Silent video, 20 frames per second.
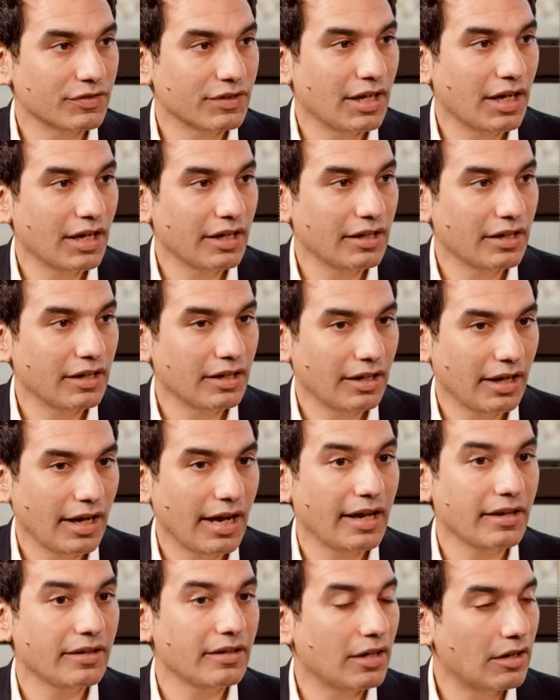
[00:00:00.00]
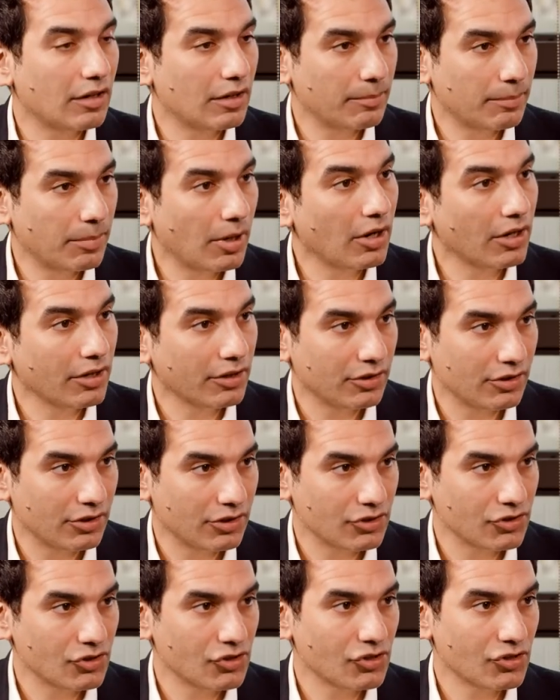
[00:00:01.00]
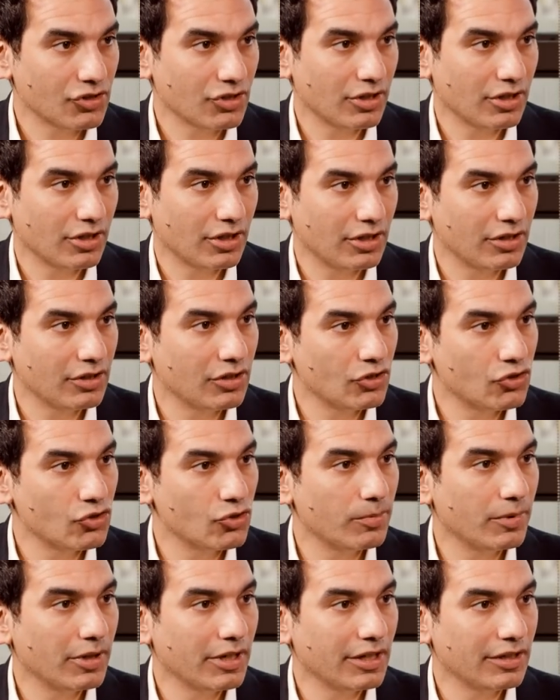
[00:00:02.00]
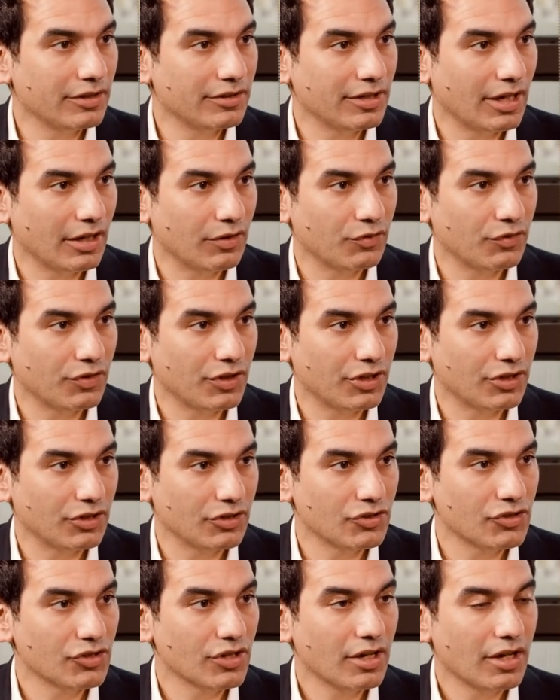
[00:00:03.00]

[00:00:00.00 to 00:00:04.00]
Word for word: Ghana and our partners uh, in the Jubilee and Ten Fields